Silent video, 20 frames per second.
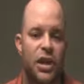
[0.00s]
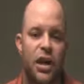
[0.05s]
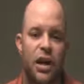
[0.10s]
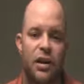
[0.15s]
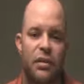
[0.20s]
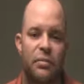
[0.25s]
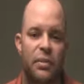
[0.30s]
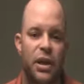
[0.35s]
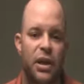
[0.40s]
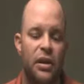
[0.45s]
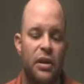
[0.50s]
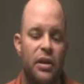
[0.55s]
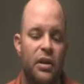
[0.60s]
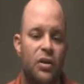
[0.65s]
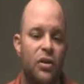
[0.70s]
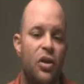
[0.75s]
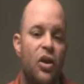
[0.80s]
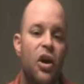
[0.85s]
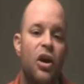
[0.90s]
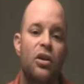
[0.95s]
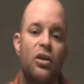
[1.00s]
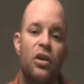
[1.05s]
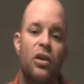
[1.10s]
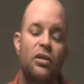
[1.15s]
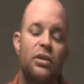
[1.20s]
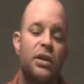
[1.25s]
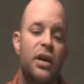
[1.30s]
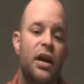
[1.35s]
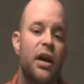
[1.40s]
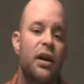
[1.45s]
time in a, in a long,
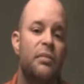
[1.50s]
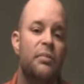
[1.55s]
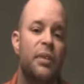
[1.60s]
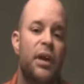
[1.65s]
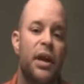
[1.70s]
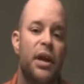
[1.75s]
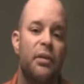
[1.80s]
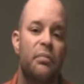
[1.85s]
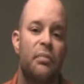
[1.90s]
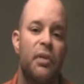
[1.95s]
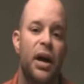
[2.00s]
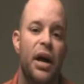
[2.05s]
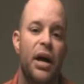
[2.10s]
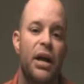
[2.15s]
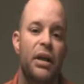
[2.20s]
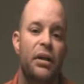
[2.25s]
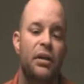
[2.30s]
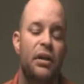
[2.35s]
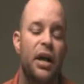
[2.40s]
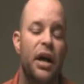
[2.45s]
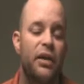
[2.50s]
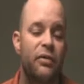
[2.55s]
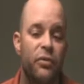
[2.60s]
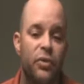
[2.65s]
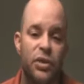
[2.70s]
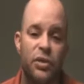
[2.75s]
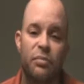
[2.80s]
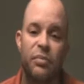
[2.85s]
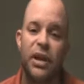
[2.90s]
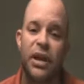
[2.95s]
long time, and my life
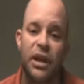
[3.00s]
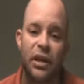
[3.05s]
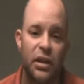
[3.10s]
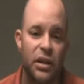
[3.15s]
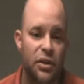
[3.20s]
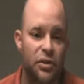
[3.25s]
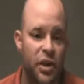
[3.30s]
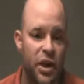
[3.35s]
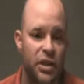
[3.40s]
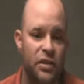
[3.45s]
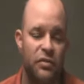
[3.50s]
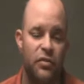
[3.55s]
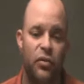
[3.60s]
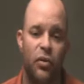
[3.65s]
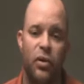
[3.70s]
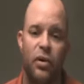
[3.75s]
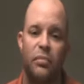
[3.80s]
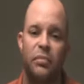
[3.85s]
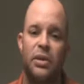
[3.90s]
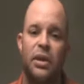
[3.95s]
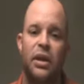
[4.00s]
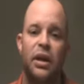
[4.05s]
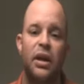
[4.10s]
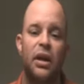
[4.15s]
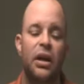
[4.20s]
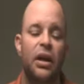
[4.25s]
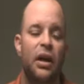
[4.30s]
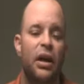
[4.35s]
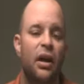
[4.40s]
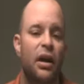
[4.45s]
was immediately transformed.
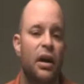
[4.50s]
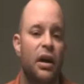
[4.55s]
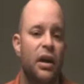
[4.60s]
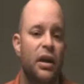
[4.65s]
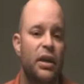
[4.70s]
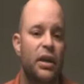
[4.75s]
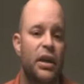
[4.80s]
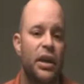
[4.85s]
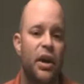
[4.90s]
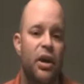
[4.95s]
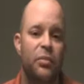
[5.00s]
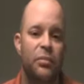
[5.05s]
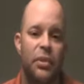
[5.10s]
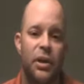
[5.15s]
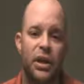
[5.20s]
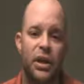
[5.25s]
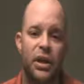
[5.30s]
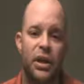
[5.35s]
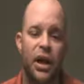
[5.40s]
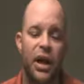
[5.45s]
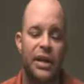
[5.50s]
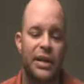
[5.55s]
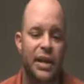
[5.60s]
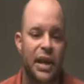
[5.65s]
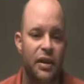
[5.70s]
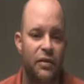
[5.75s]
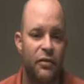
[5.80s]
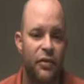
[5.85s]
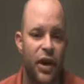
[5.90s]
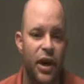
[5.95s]
Uh, he helped me
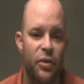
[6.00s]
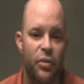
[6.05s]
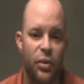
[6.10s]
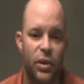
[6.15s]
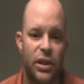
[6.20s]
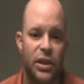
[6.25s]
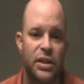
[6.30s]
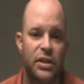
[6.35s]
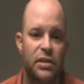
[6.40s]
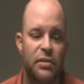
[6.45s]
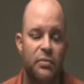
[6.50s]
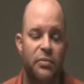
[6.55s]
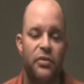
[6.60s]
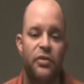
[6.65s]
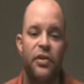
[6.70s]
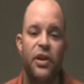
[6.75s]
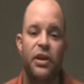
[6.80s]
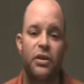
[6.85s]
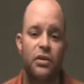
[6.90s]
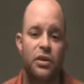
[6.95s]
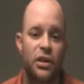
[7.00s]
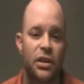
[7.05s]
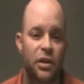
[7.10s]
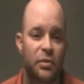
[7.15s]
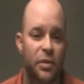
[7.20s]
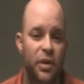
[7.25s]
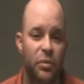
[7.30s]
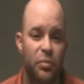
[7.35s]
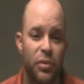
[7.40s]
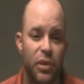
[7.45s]
identify and release some fears and
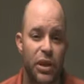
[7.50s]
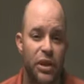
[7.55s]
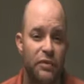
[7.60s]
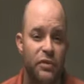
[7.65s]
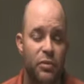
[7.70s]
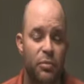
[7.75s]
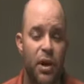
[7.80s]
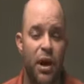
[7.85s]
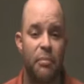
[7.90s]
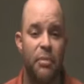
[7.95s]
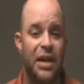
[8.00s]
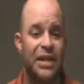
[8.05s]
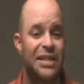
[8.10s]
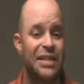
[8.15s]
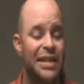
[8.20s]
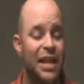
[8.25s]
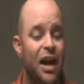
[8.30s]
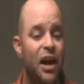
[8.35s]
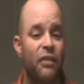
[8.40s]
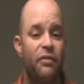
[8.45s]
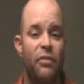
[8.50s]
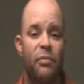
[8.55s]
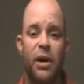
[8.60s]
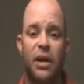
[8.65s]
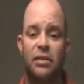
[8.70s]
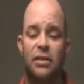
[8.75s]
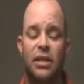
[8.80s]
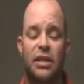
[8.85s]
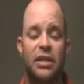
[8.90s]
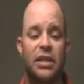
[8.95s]
limiting beliefs about myself,
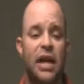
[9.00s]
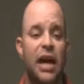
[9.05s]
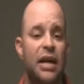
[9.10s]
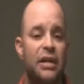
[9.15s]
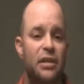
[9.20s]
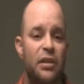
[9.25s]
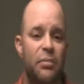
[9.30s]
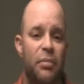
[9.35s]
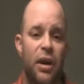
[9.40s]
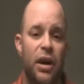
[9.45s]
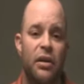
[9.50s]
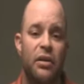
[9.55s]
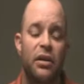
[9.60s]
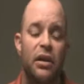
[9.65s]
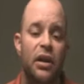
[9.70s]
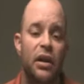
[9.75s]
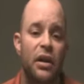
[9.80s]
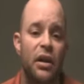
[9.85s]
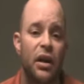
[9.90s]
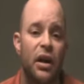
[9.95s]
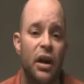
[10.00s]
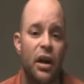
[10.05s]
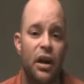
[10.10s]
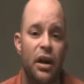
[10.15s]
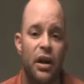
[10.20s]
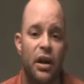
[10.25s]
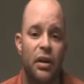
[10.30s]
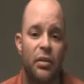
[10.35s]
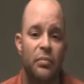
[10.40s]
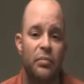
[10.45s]
about success, and about
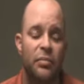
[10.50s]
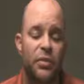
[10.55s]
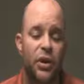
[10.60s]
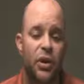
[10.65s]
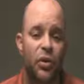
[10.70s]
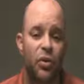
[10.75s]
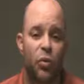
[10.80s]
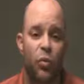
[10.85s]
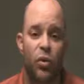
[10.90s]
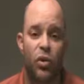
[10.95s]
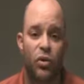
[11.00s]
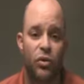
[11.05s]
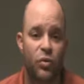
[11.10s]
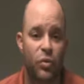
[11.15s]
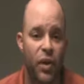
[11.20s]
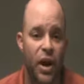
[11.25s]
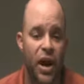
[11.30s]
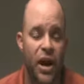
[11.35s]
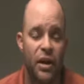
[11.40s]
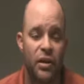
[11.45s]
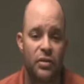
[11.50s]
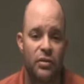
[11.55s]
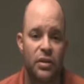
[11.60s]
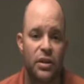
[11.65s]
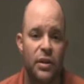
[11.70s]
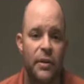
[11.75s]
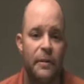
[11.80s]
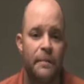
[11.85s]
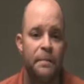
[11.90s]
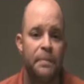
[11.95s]
um, you know the world around.